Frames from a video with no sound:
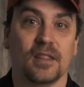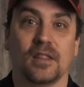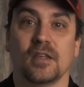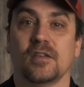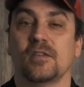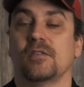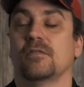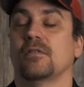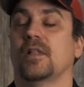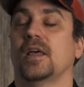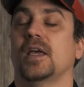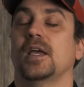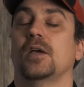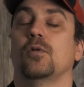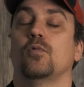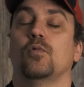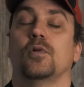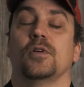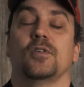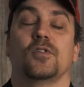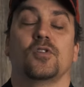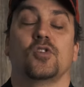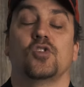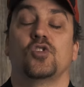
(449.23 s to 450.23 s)
This lake
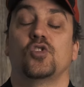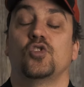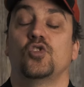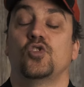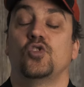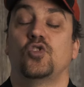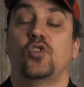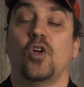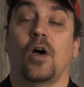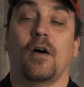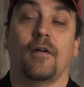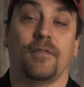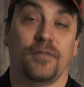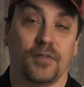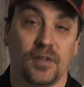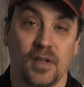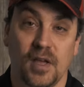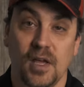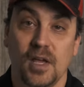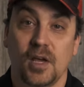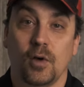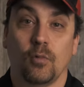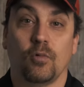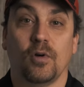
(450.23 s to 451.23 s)
was stuffed
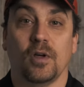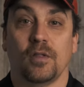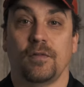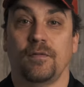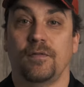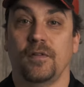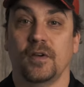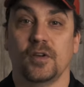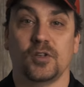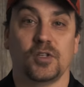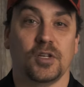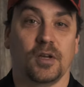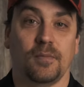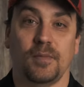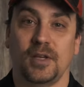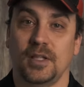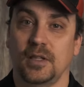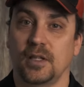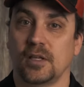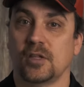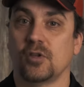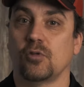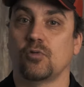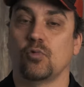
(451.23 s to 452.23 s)
with fish. I mean,
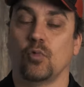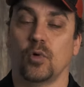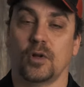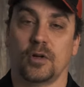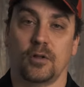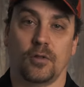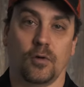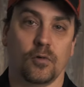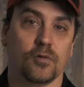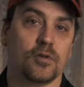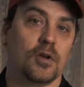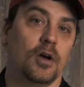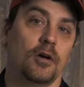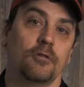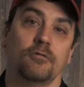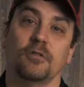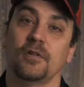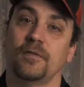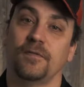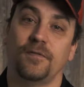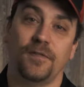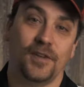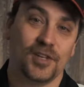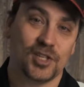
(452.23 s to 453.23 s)
this was one of those
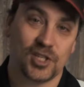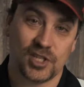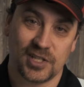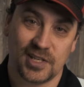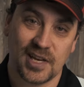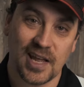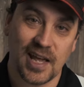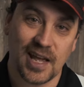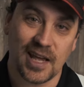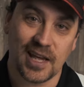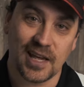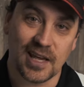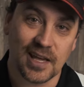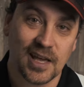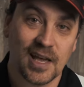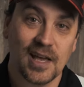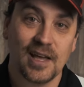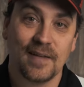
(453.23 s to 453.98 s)
100 fish day